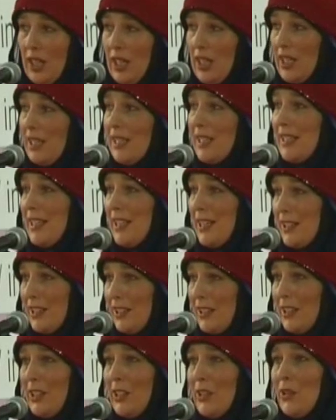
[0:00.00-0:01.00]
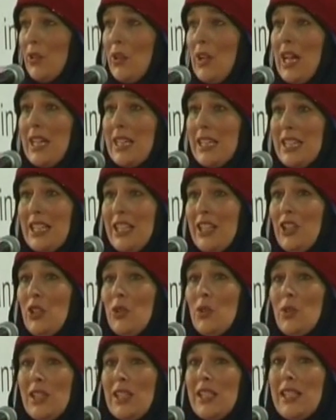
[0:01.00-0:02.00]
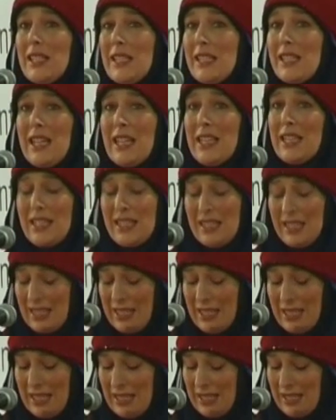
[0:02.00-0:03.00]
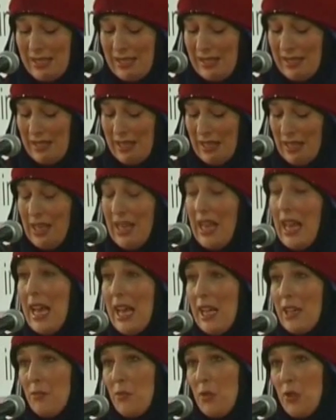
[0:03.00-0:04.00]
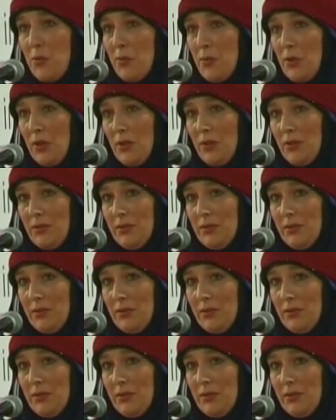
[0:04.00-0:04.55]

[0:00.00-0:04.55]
and certainly your anti-nuclear stance is admirable.